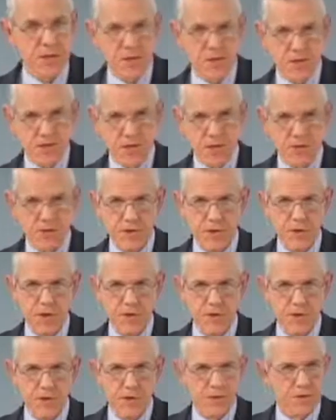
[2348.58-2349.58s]

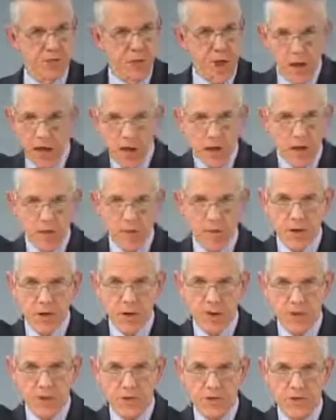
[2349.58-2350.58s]
Association. So he's not a
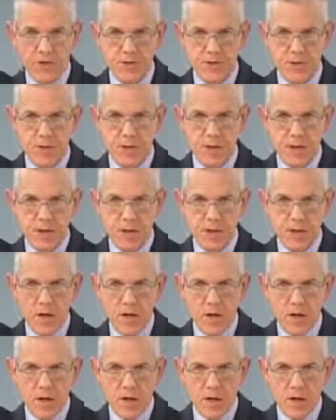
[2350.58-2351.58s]
climatologist.
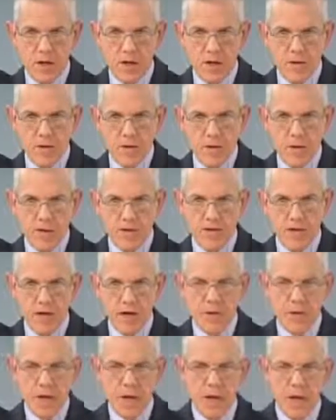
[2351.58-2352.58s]
But he's
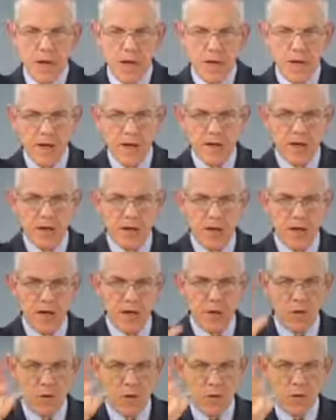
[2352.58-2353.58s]
coming in and he's
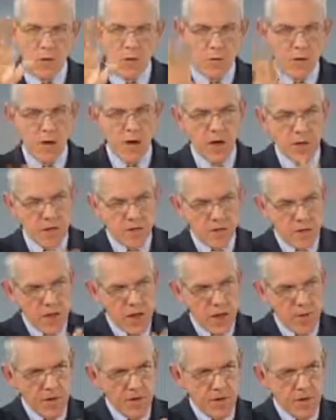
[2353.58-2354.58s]
saying, you, got, you
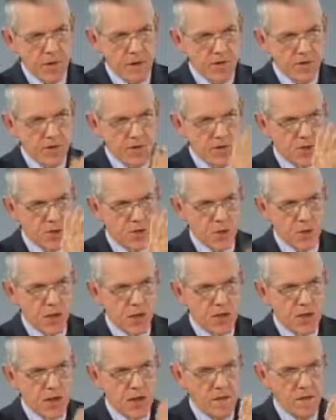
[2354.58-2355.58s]
climatologists, you're
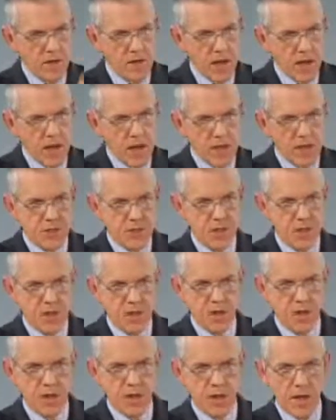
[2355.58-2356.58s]
great
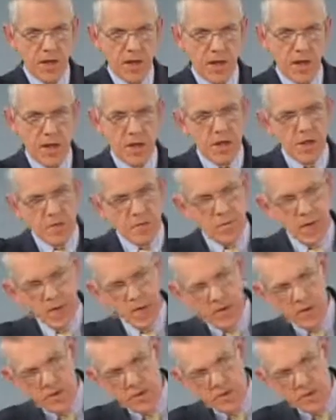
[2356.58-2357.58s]
climatologically,
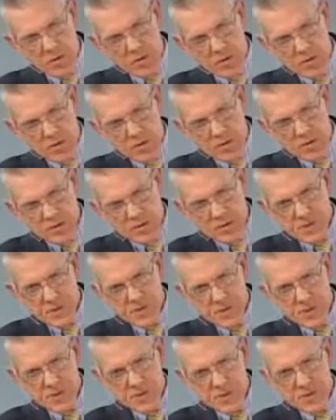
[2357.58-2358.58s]
but you're using
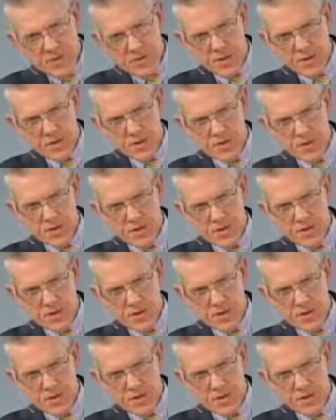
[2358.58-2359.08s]
statistics.